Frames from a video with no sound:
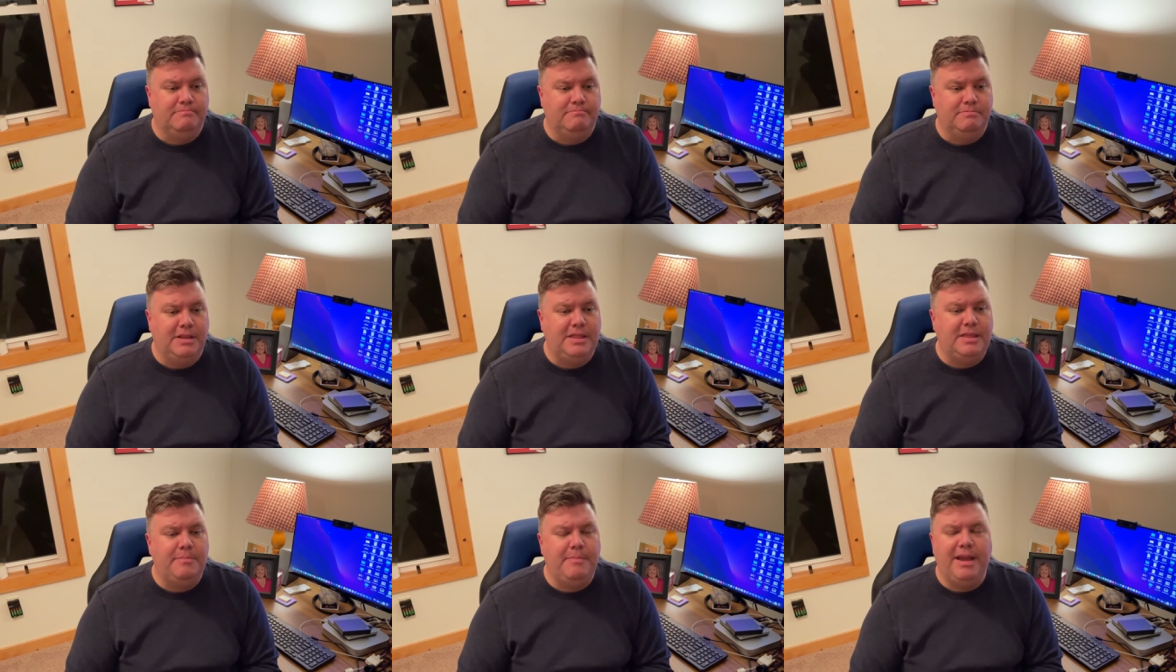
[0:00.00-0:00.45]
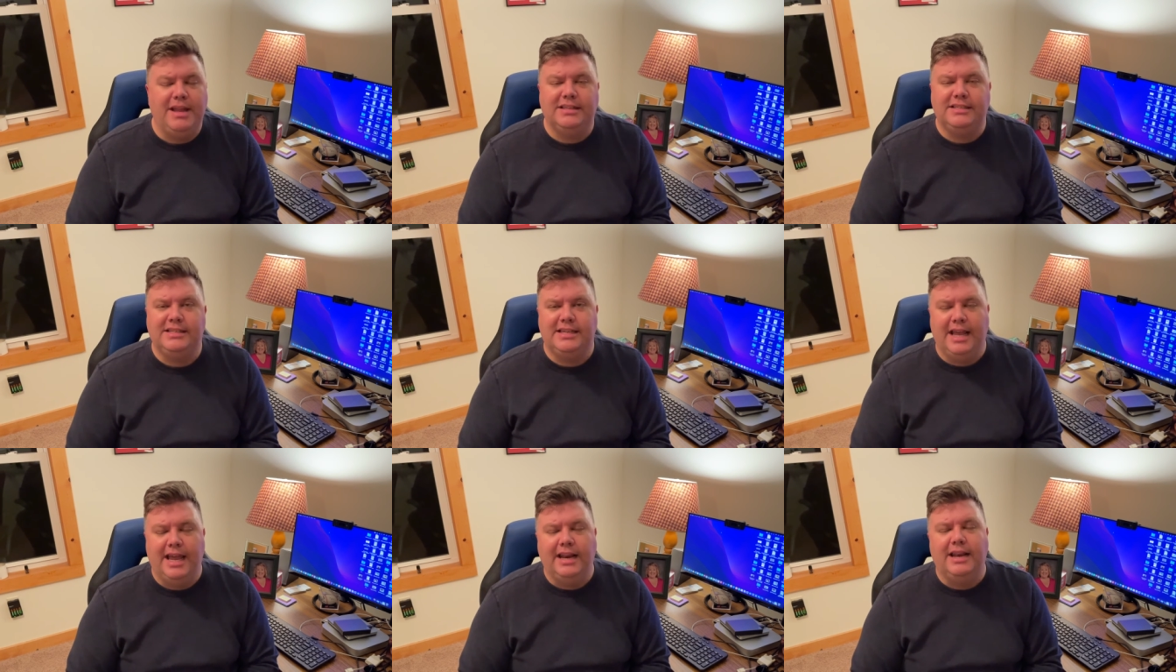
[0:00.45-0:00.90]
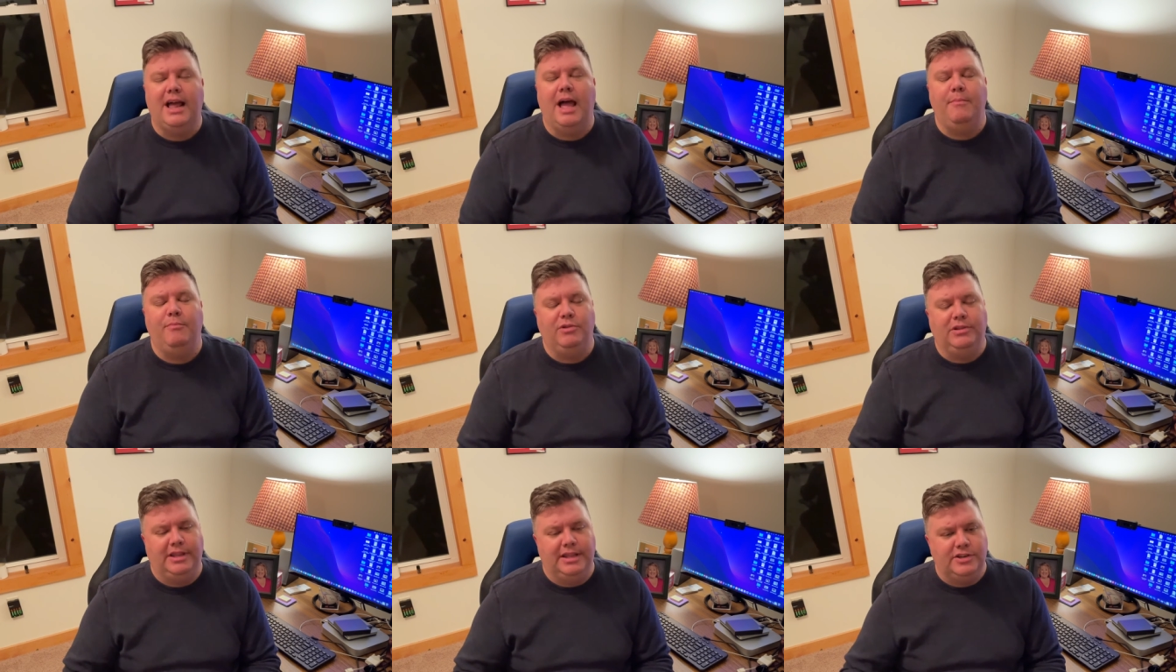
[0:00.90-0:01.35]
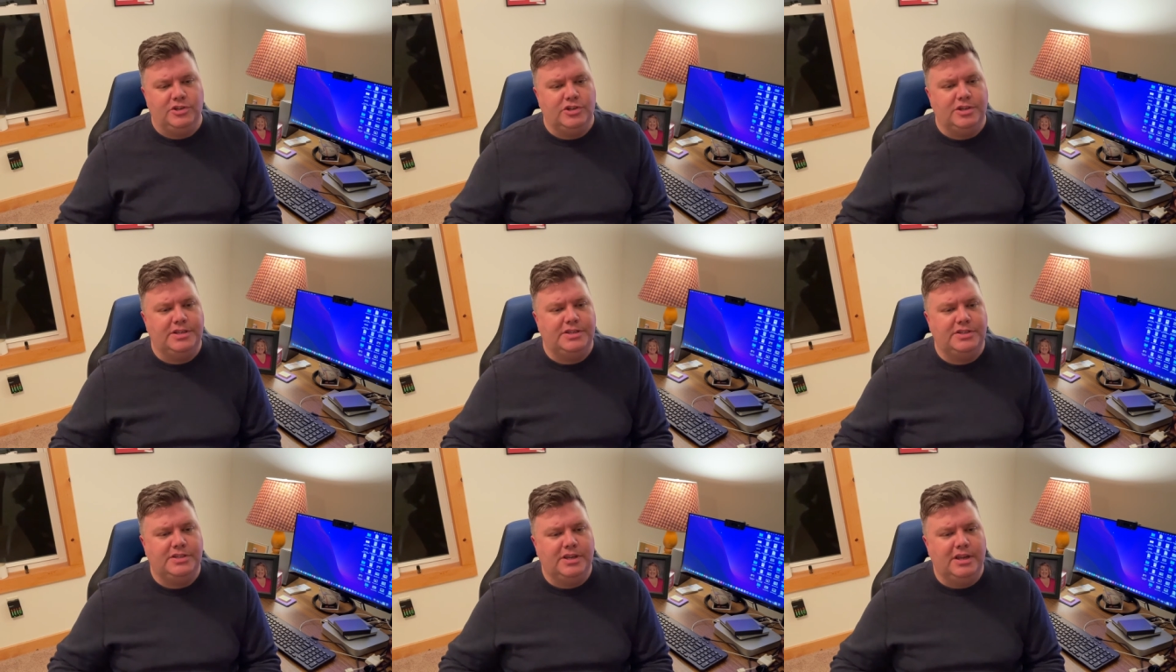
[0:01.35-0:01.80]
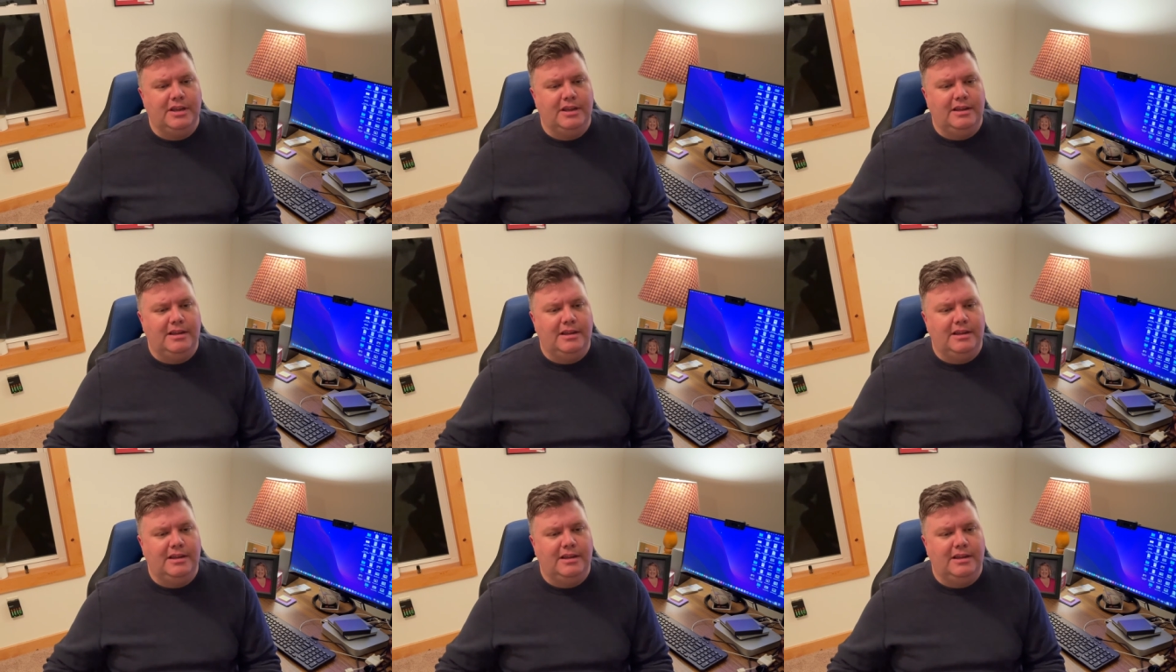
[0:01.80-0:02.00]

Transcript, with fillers: But the man said, I'm religious.